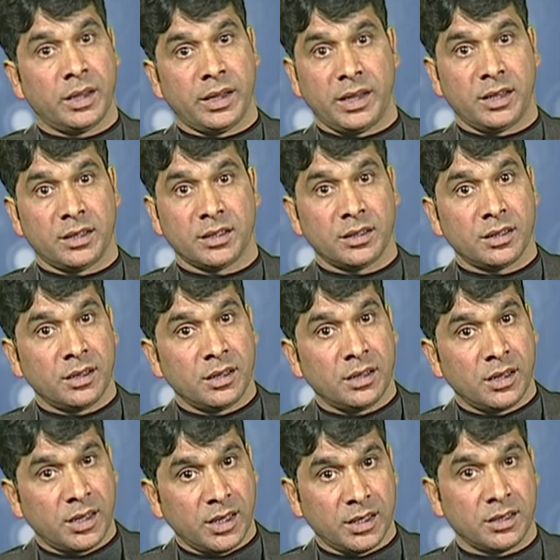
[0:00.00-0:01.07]
At a
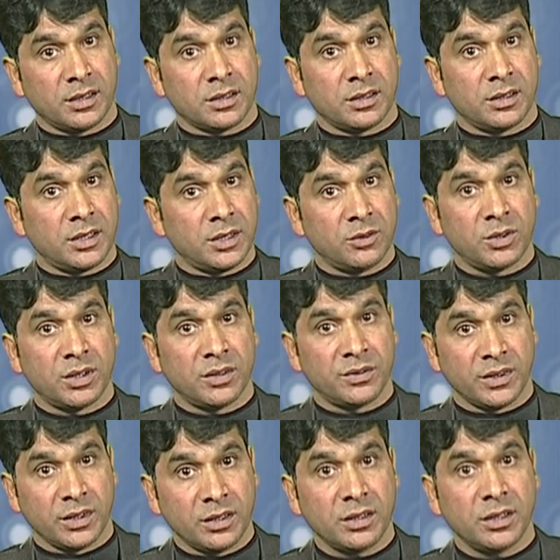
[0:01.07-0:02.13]
higher level of
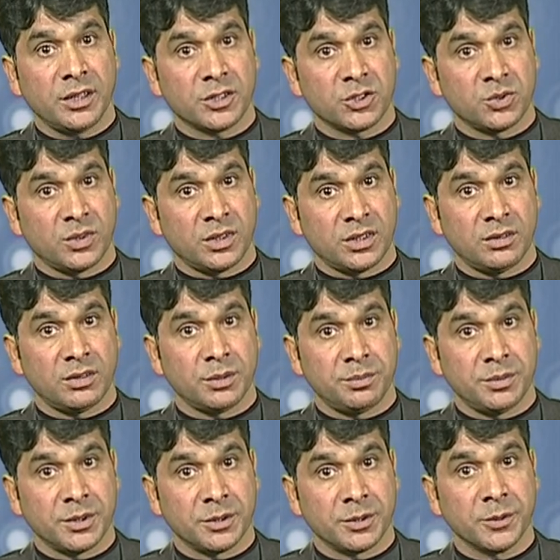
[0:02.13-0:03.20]
intellectual
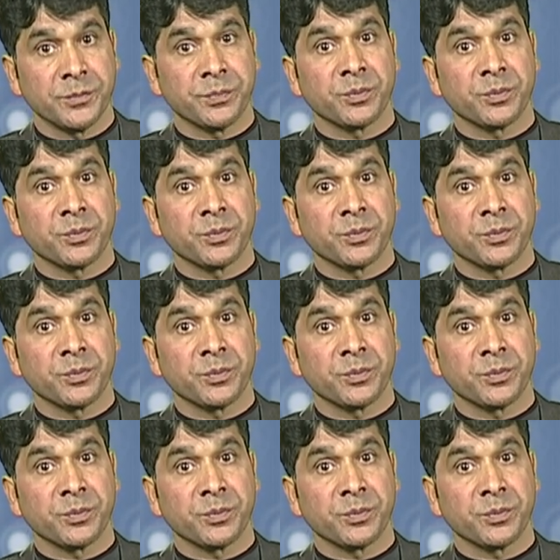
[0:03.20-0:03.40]
development,